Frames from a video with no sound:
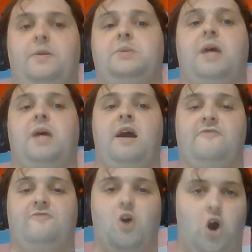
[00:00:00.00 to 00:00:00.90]
I thus
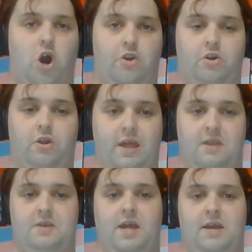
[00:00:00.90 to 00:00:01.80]
have honor
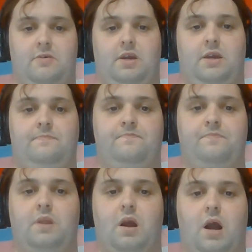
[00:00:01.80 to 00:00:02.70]
and integrity.
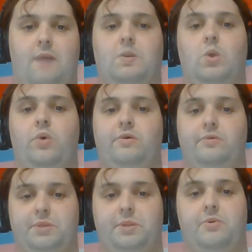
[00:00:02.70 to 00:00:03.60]
I'm
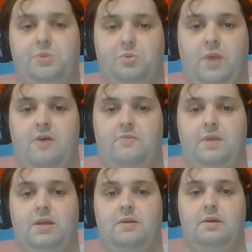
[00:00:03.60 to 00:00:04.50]
loyal to those
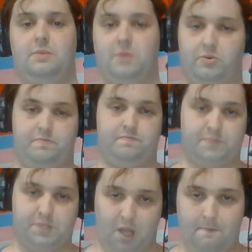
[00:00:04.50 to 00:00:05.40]
around me, though
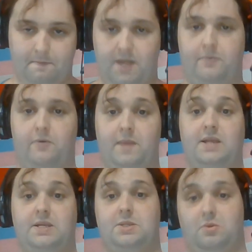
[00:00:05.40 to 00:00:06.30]
some people
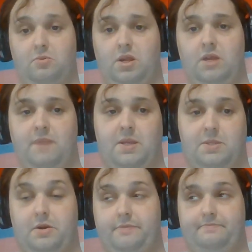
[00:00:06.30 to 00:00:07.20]
may disagree
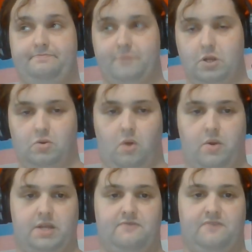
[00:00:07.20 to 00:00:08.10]
based on
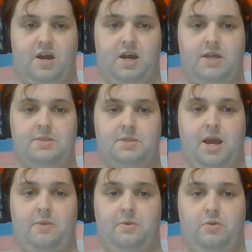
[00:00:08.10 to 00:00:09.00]
growing divides,
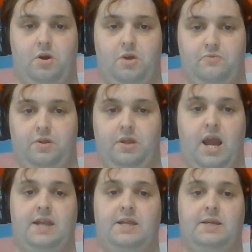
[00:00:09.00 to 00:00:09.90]
either on
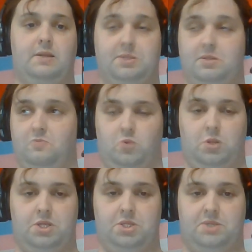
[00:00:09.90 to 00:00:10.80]
idealism,
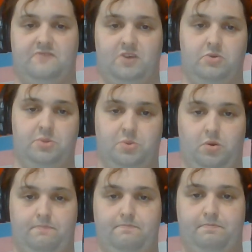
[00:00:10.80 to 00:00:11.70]
religious views,
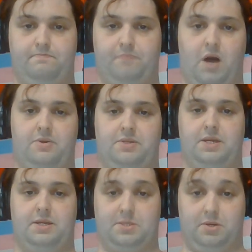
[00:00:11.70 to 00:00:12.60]
or
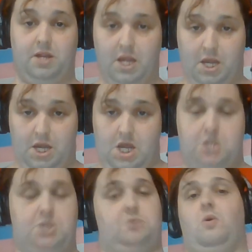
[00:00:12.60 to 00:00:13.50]
politics, or
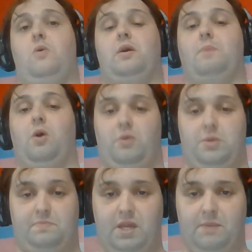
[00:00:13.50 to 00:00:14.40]
just growing apart
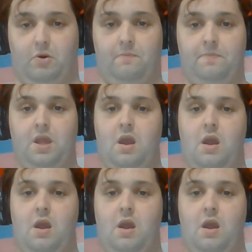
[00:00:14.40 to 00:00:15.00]
as people.